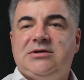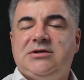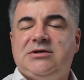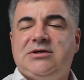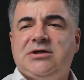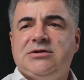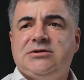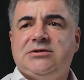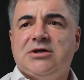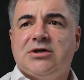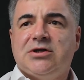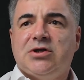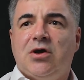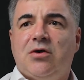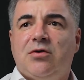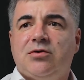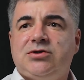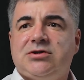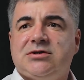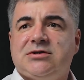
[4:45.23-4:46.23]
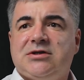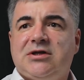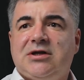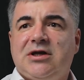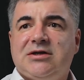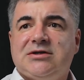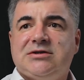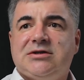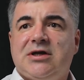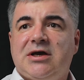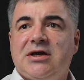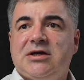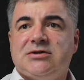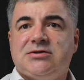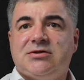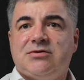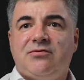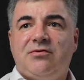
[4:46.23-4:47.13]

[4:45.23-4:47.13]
technologies these days